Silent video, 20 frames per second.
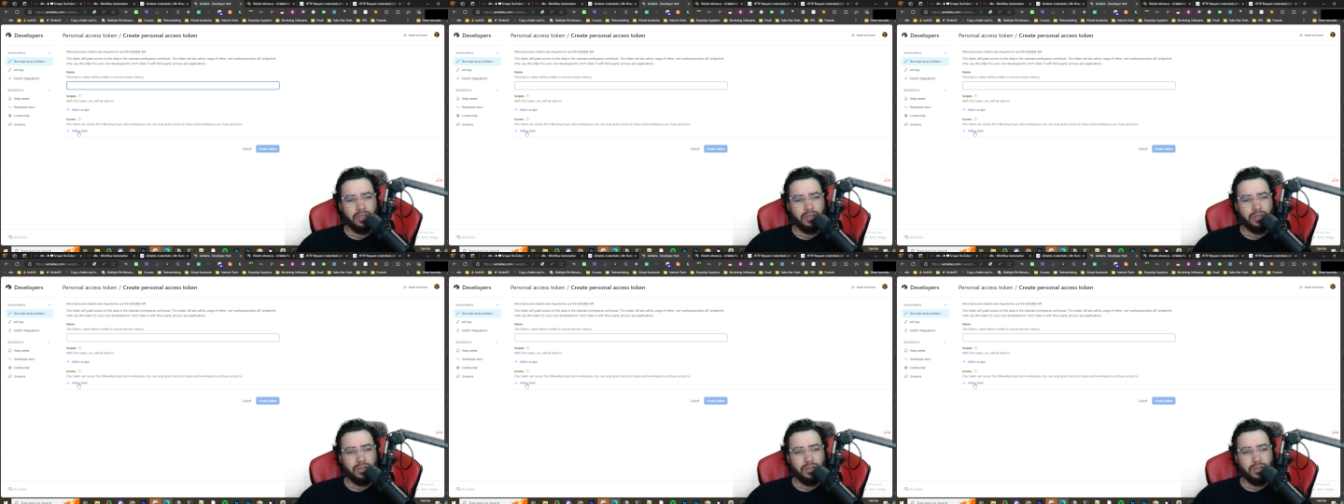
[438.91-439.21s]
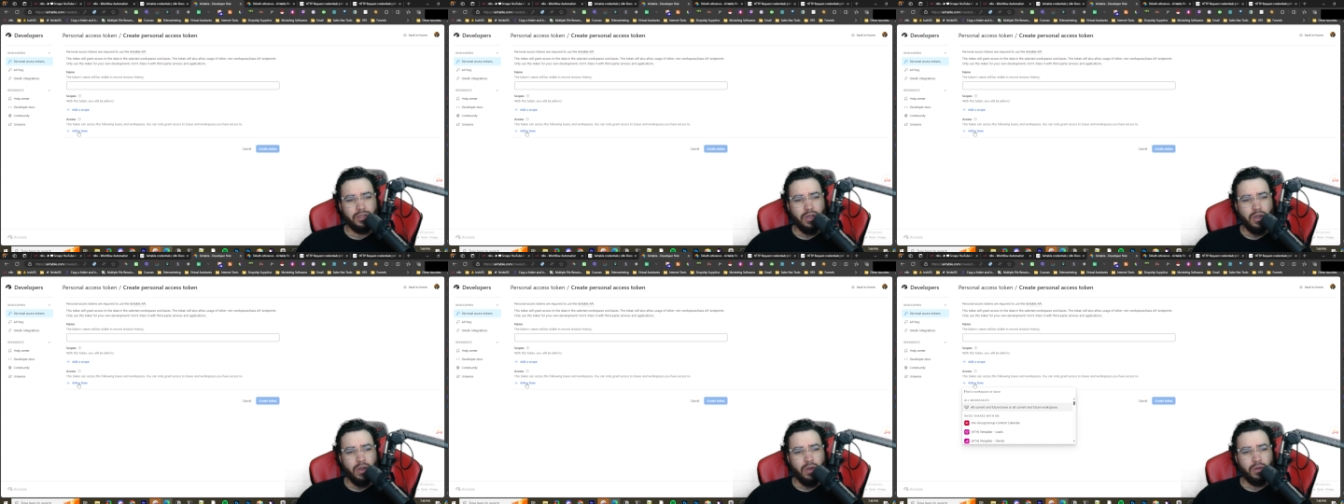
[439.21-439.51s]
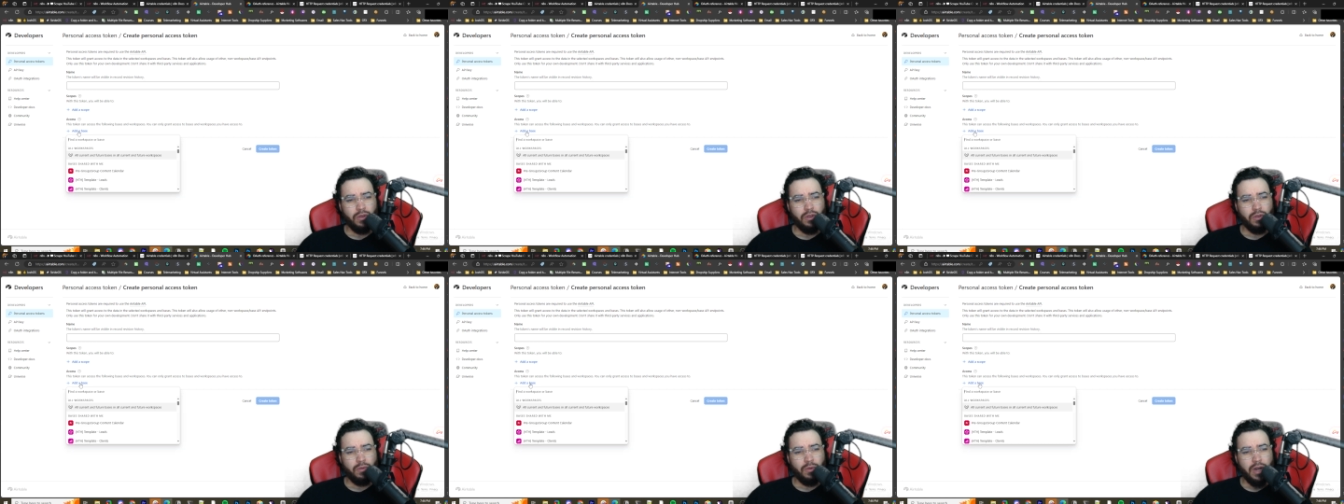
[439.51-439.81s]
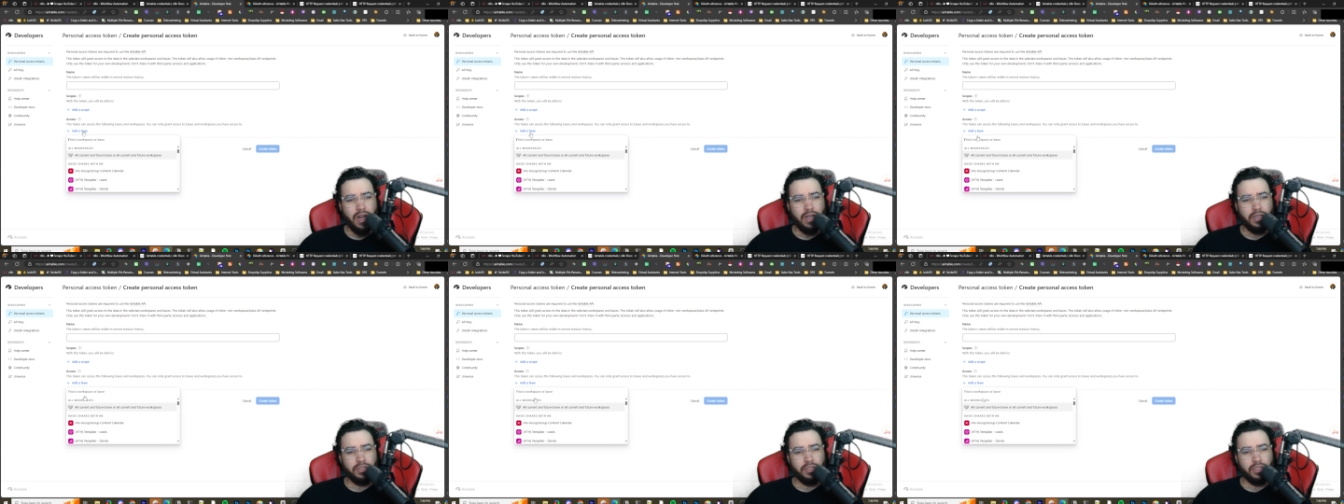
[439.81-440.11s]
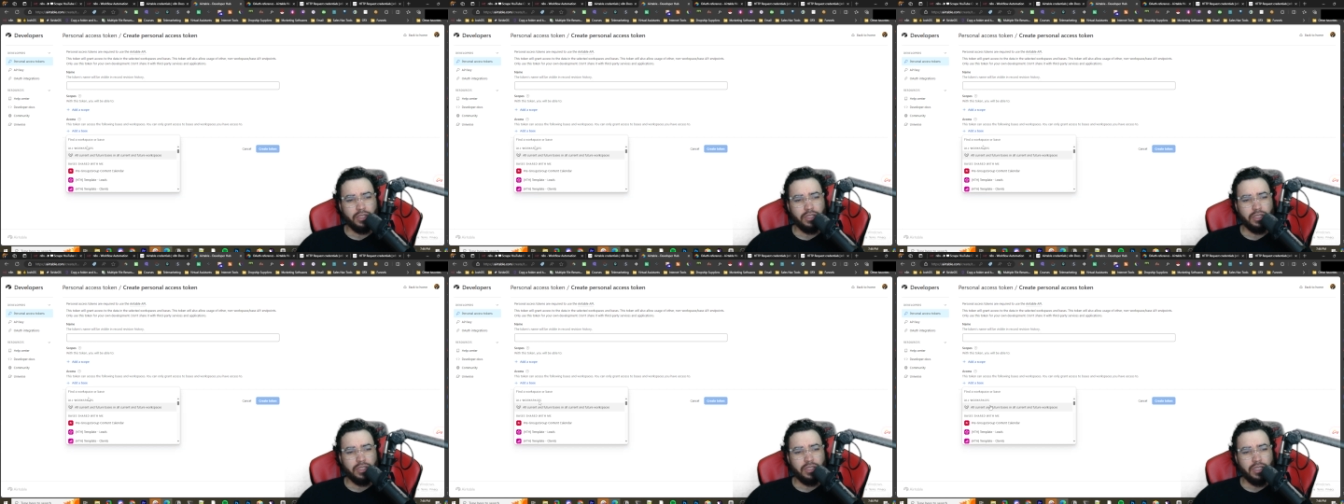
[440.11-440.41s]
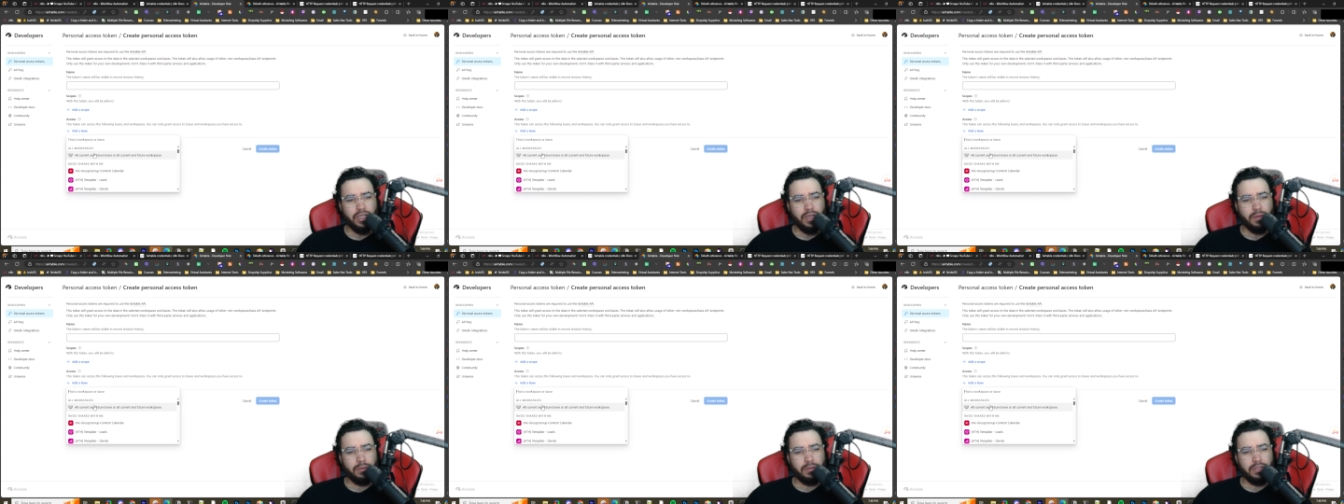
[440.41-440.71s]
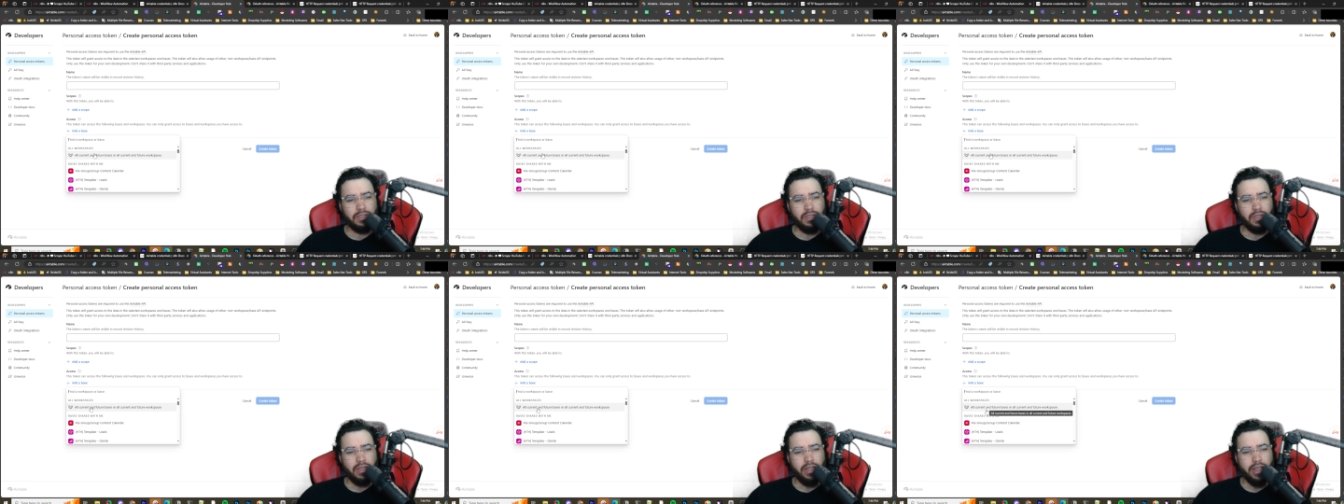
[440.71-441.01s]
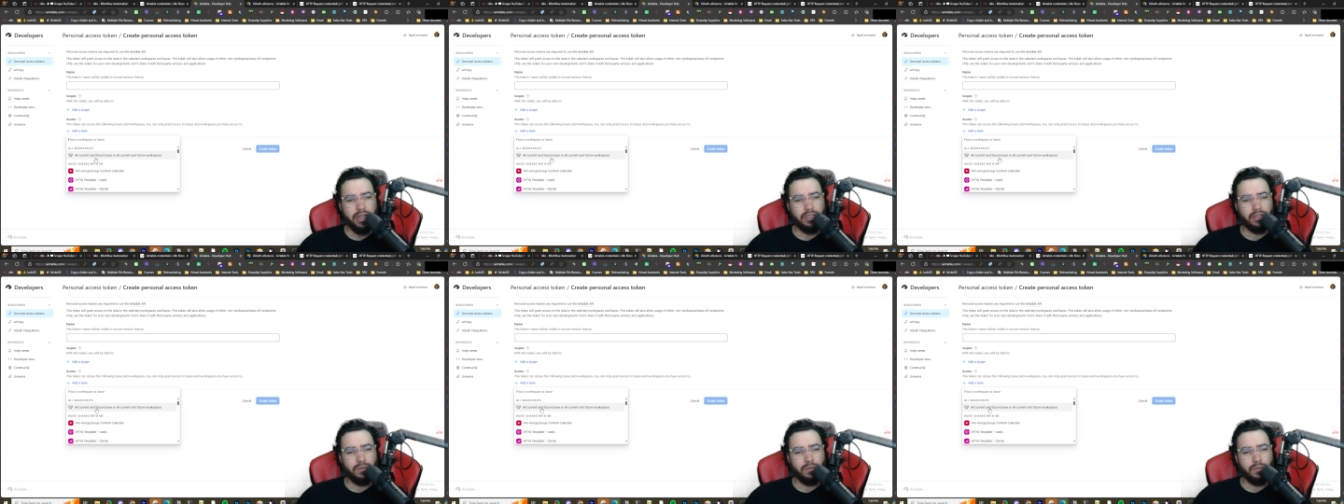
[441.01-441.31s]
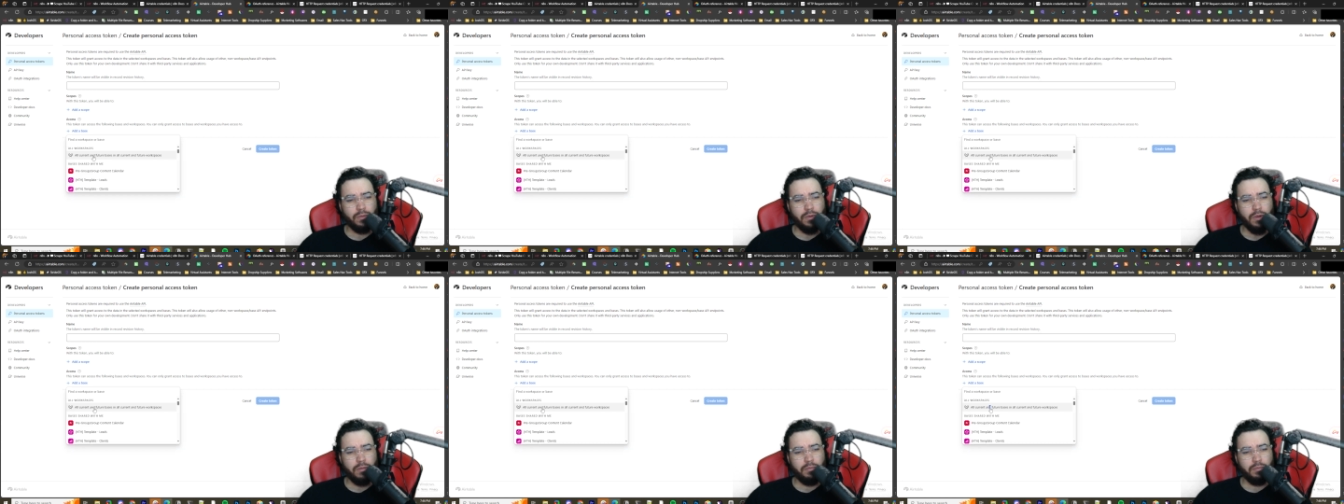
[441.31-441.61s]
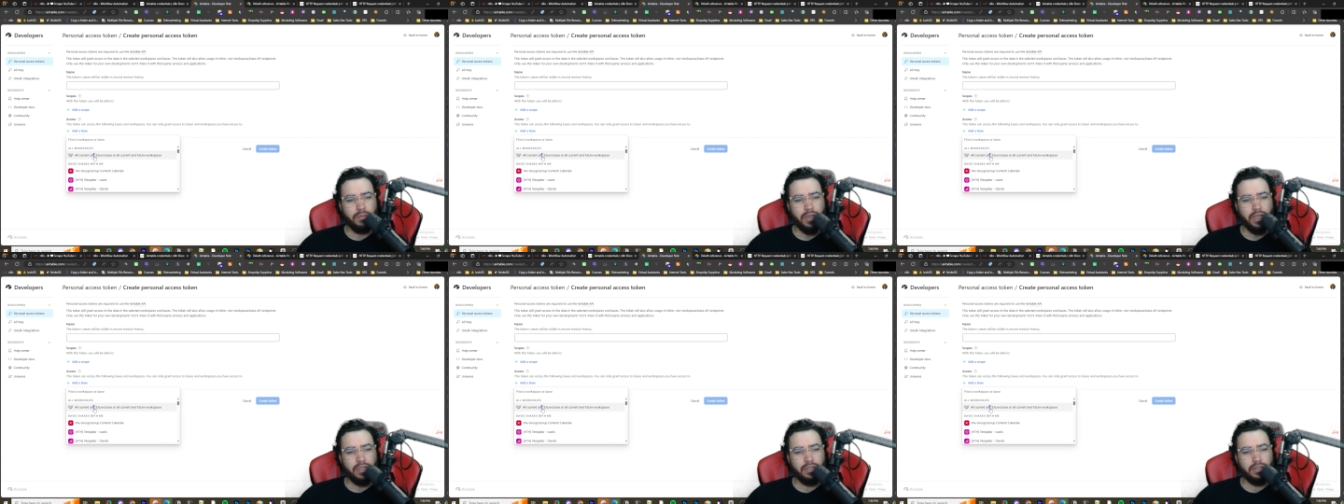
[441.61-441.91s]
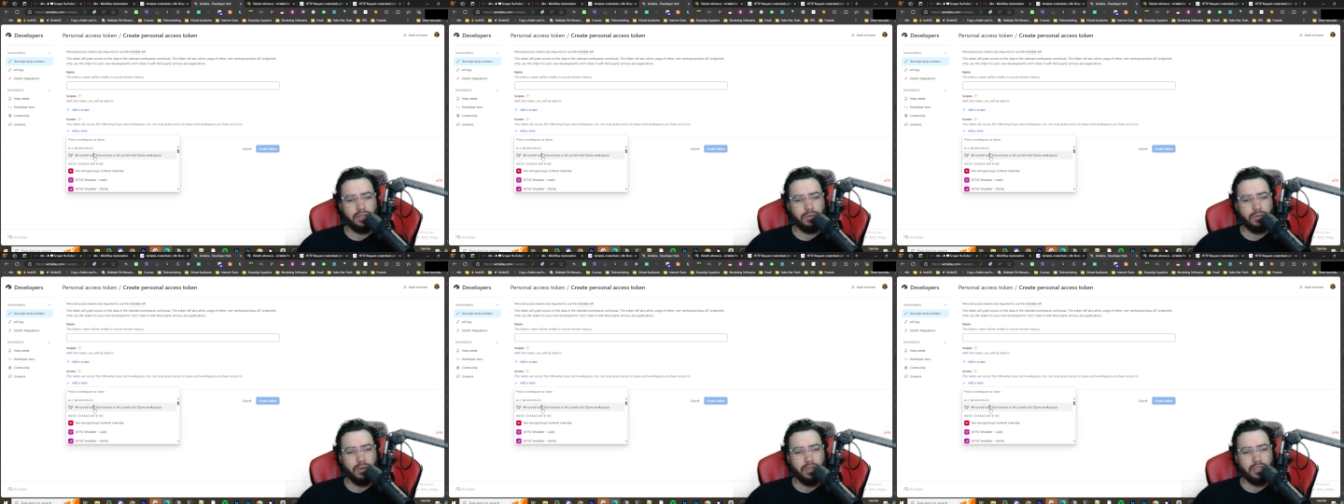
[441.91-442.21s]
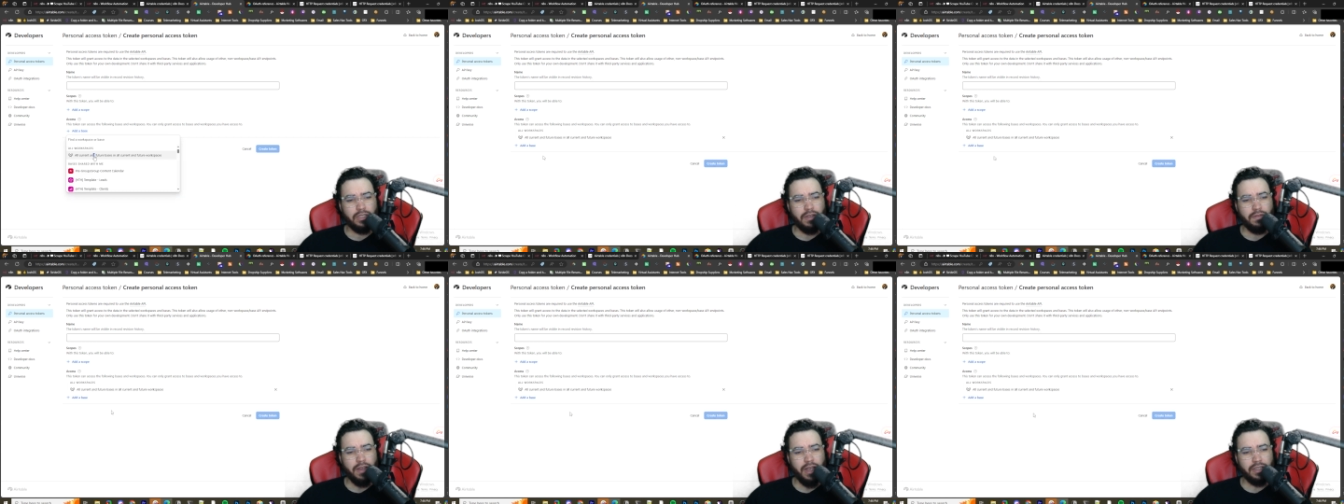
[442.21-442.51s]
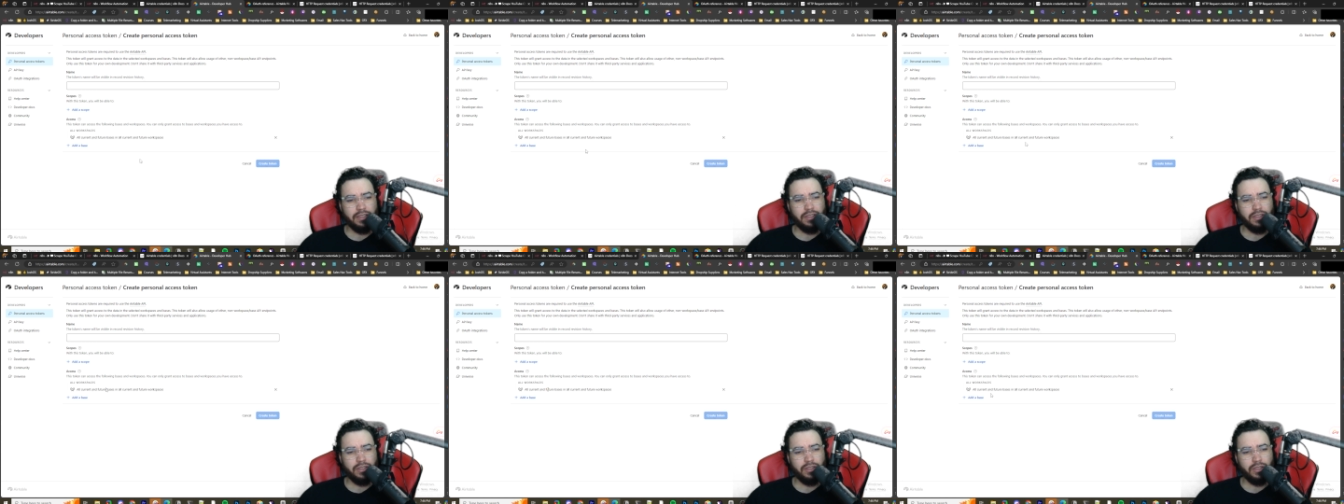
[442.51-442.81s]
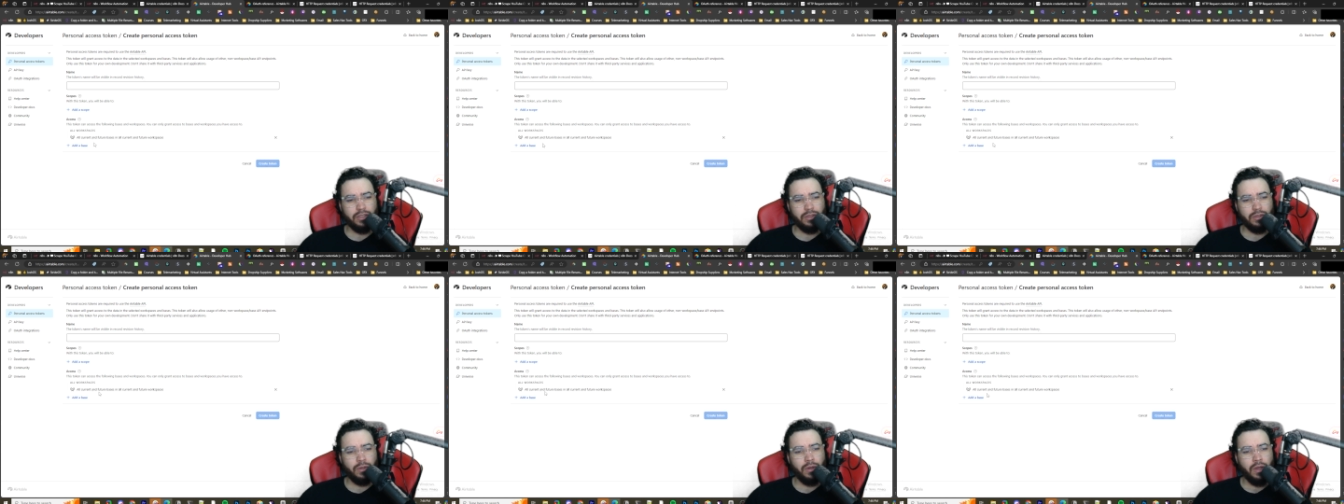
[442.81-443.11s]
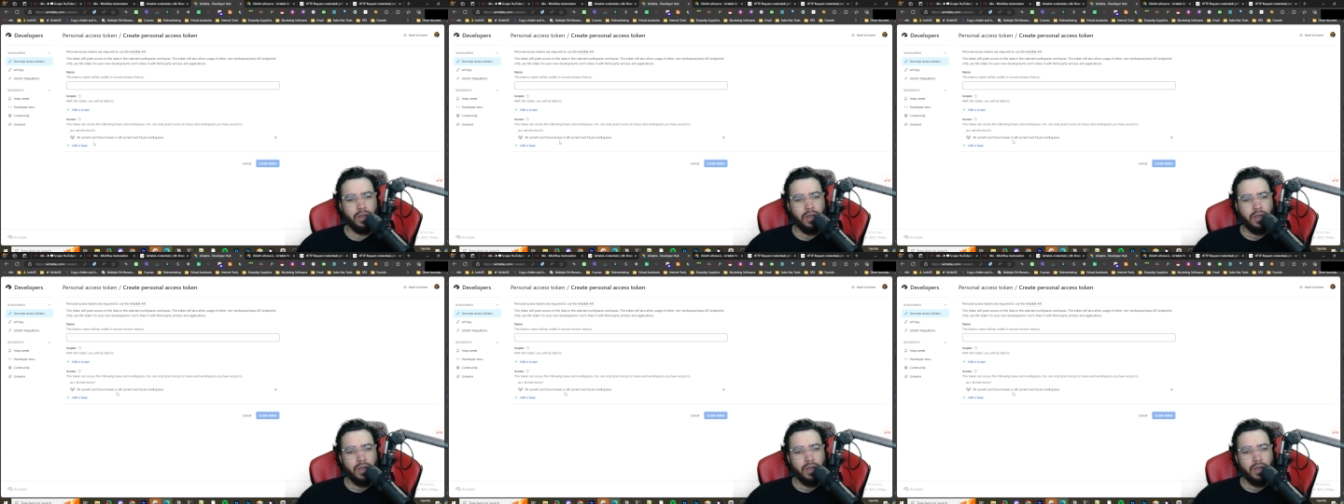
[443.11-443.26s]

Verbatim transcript: So you would actually just select what base you want to have access to.